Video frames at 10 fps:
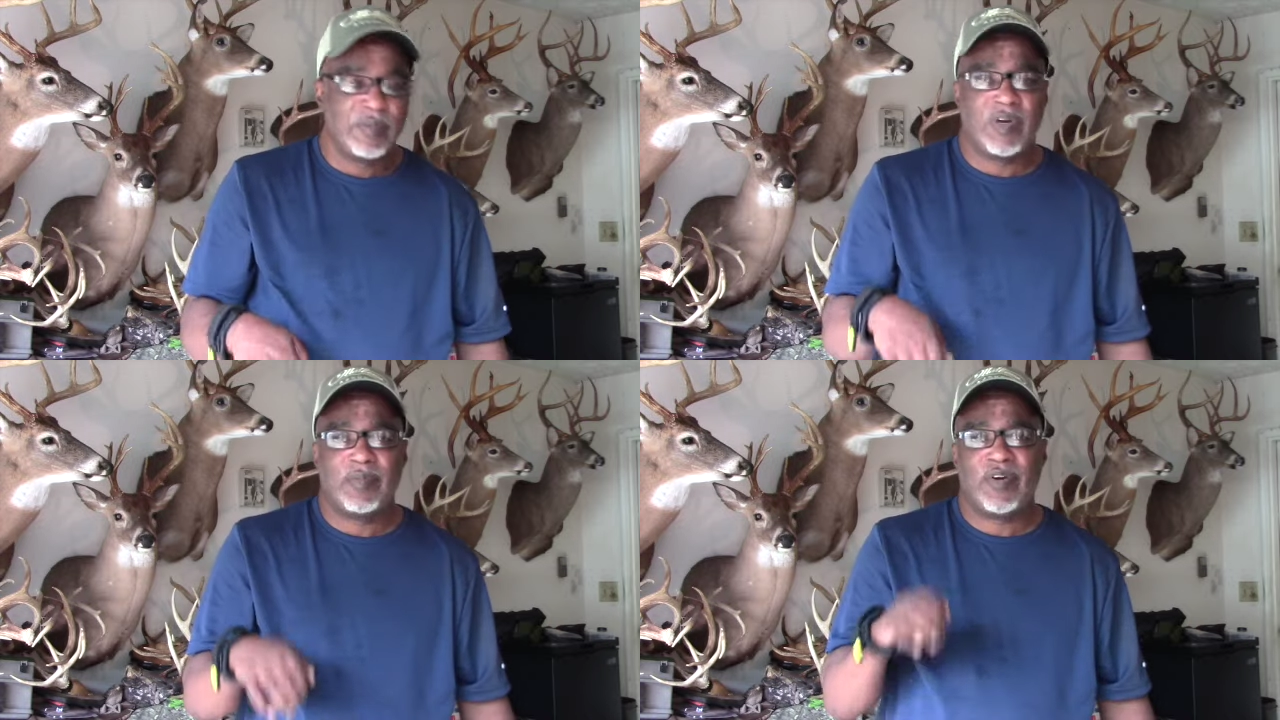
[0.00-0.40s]

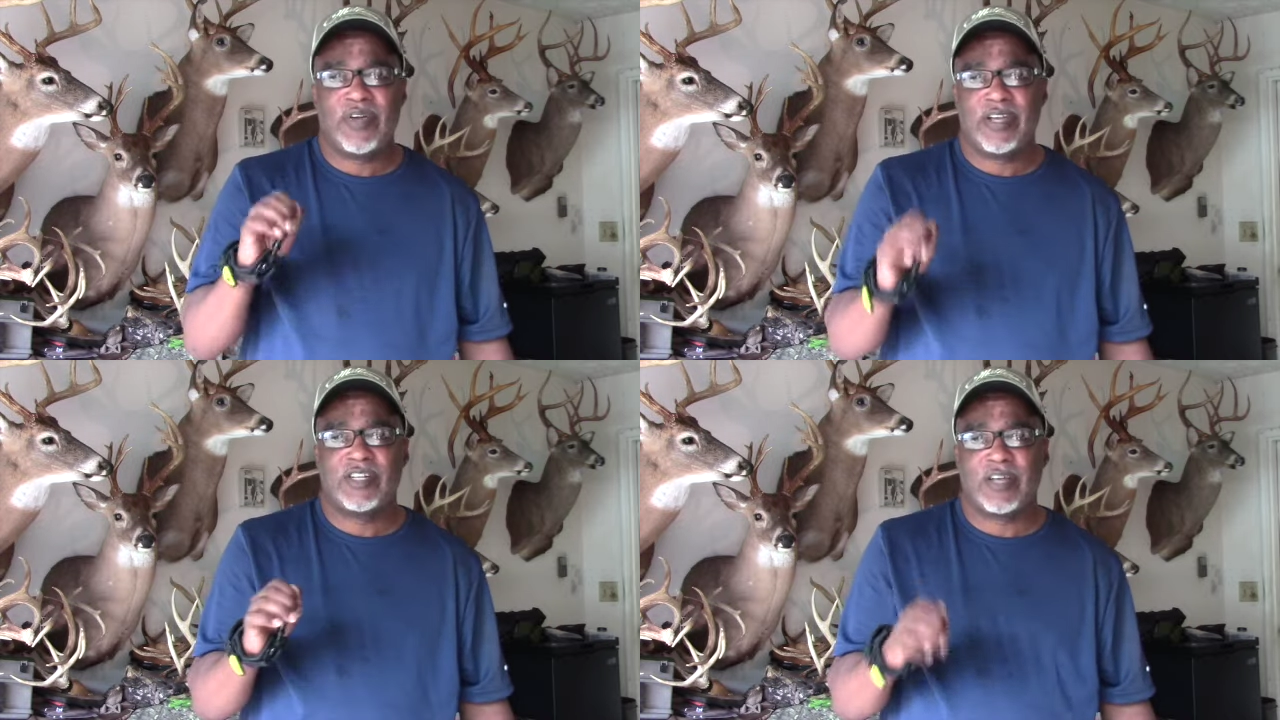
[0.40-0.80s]
But I'm gonna go
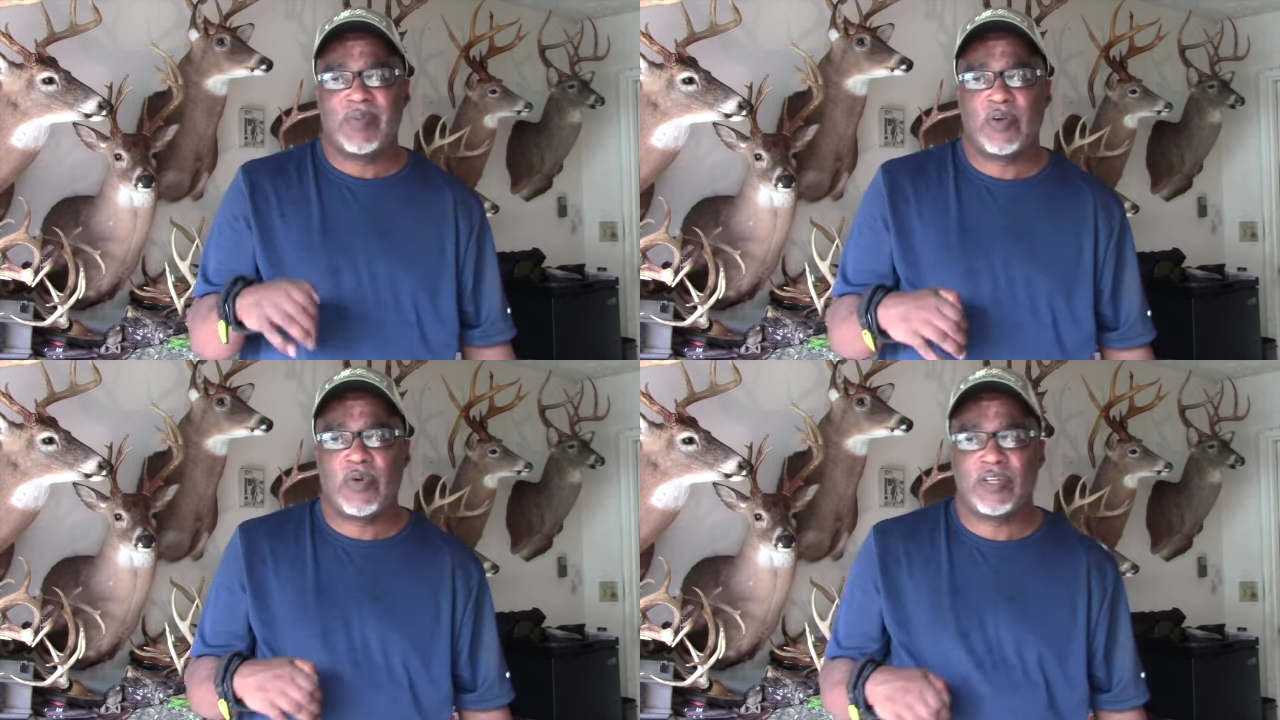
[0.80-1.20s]
ahead and take
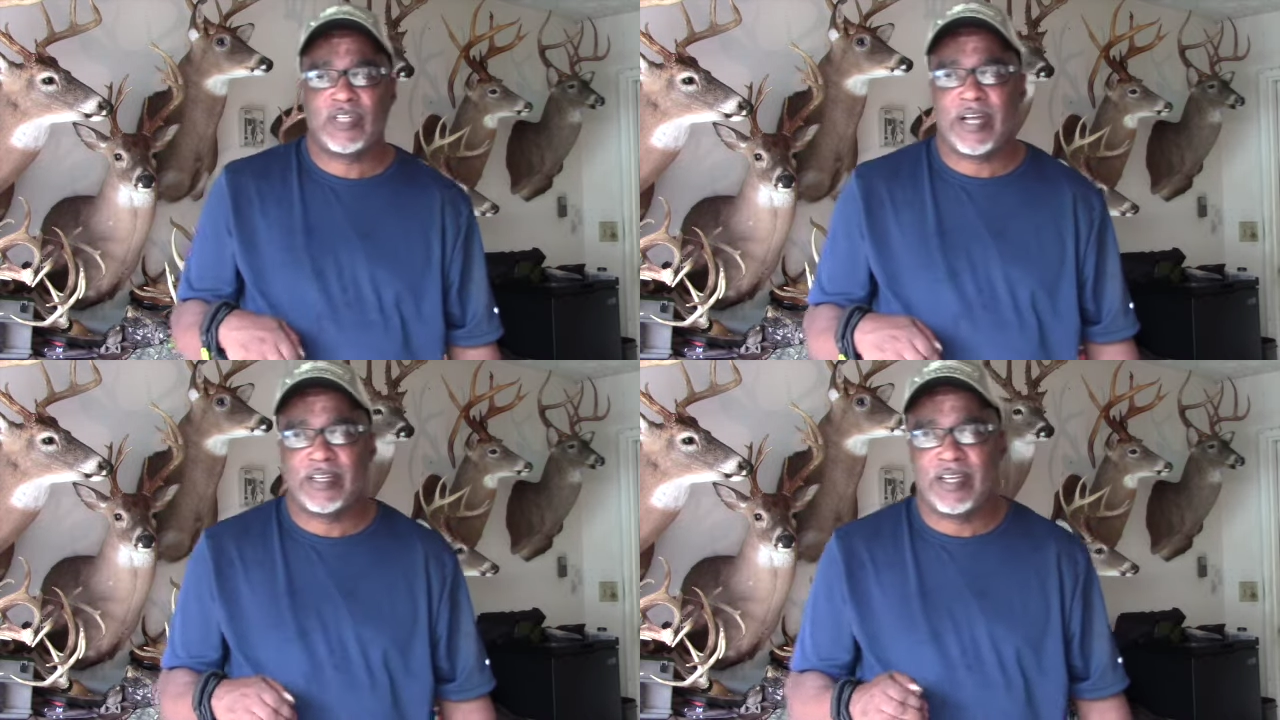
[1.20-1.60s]
me a quick
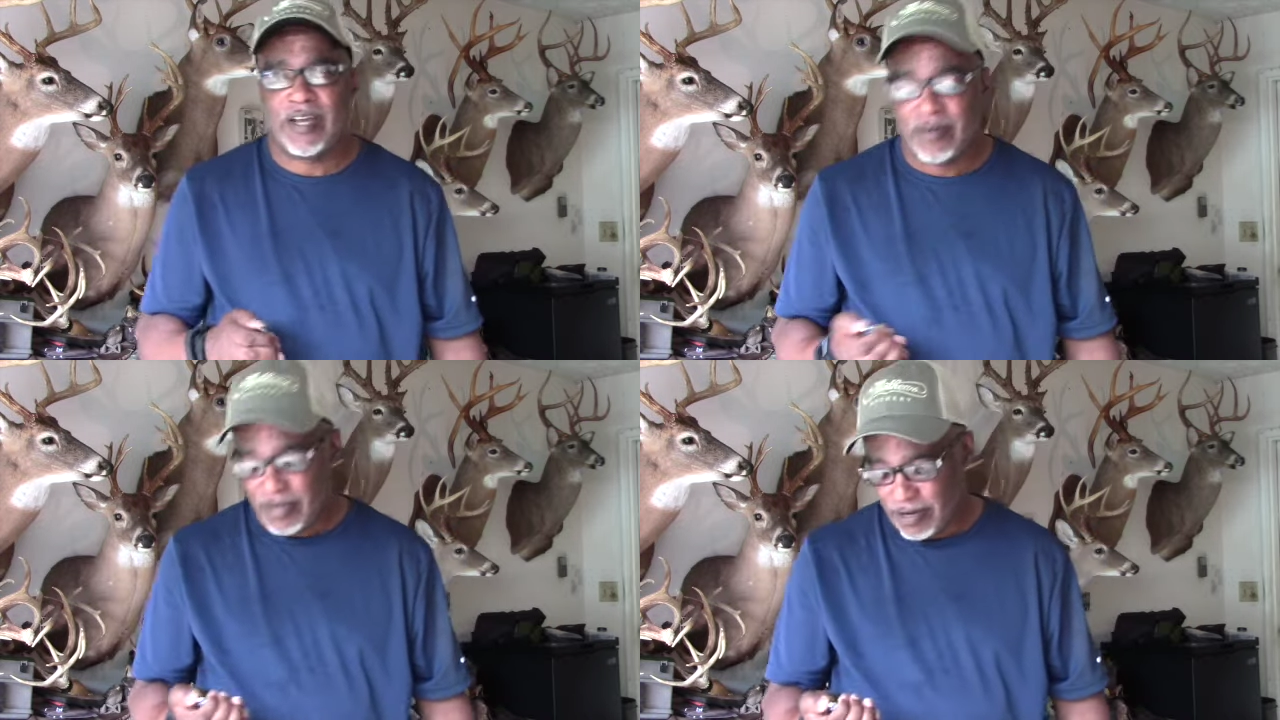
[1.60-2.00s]
shot and get
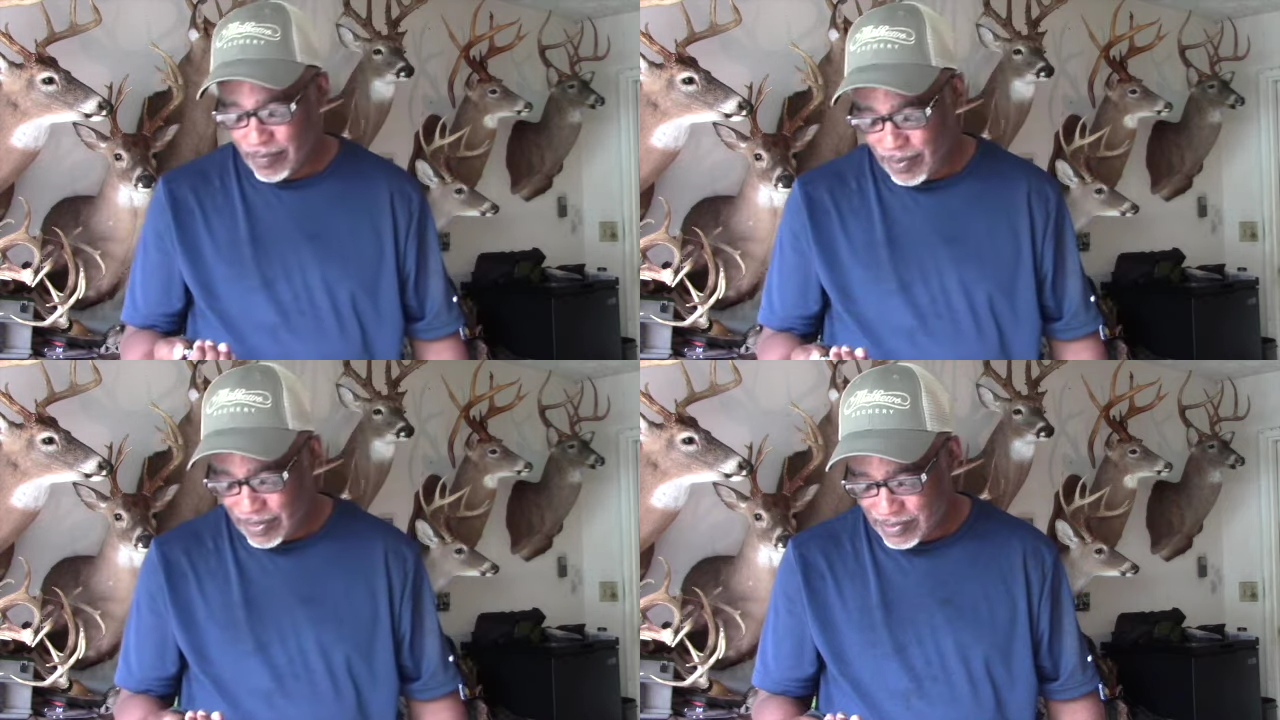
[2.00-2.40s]
out of here
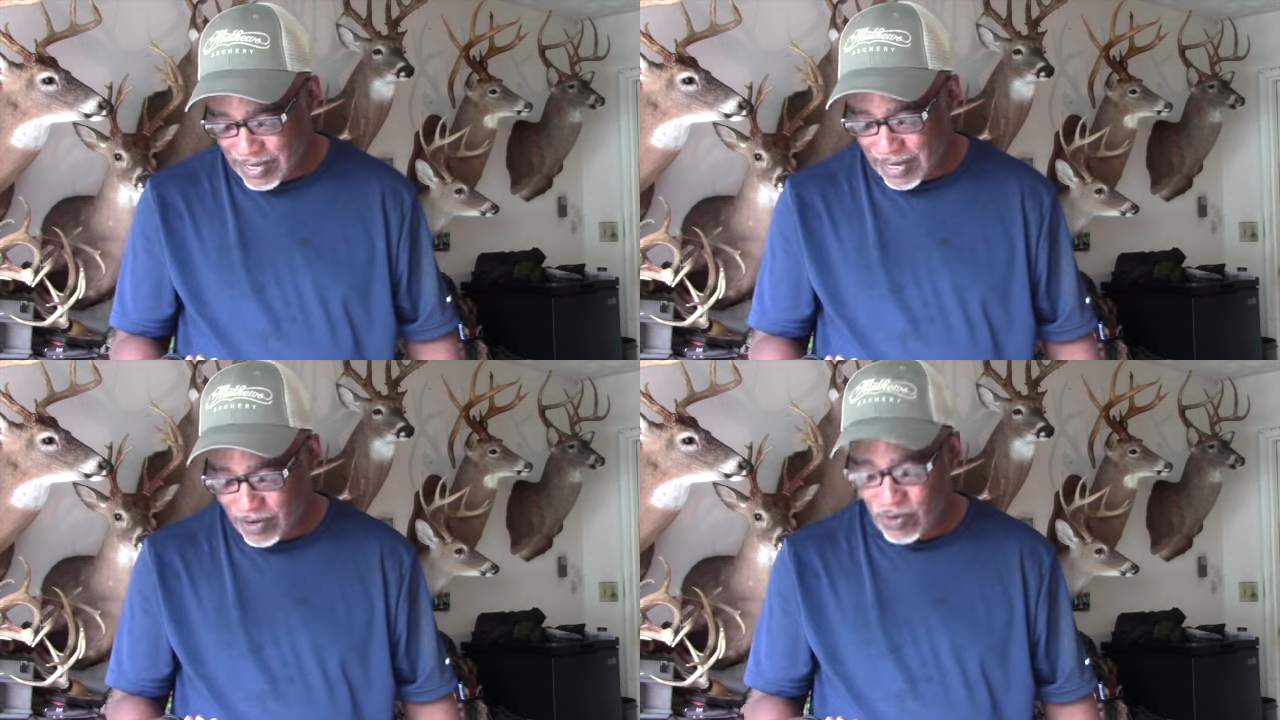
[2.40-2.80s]
because
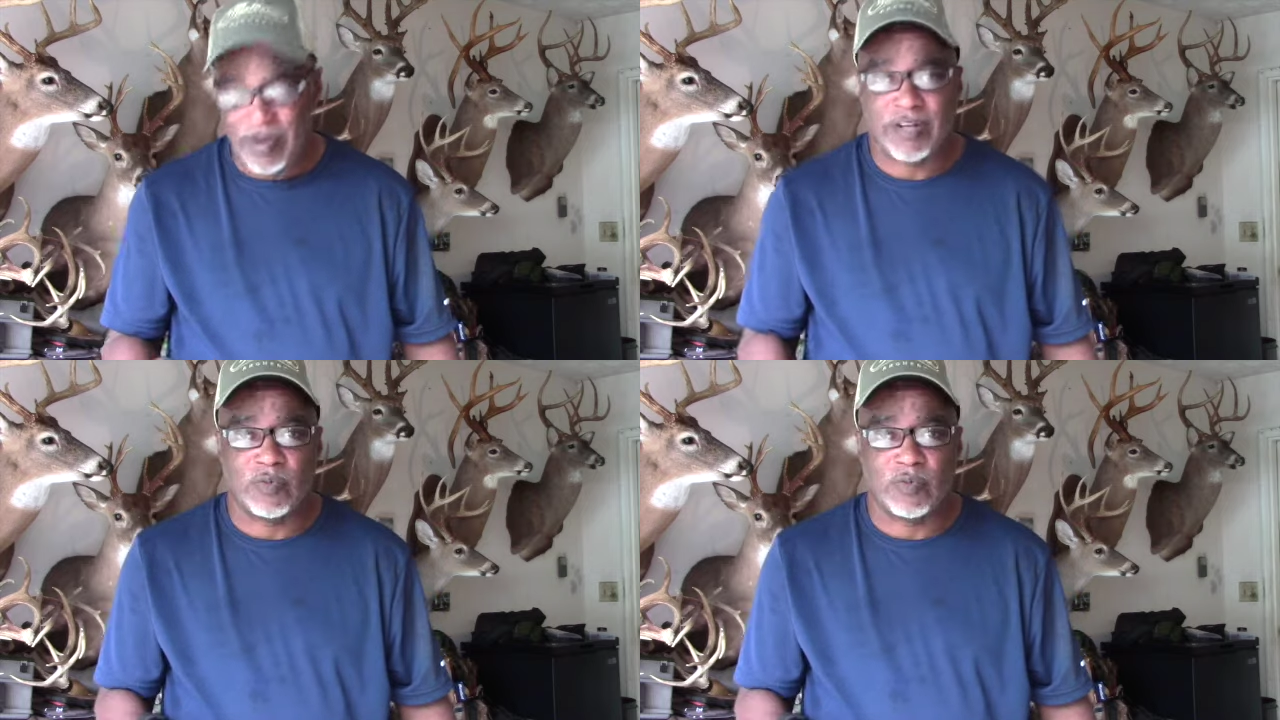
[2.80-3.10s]
I gotta go back to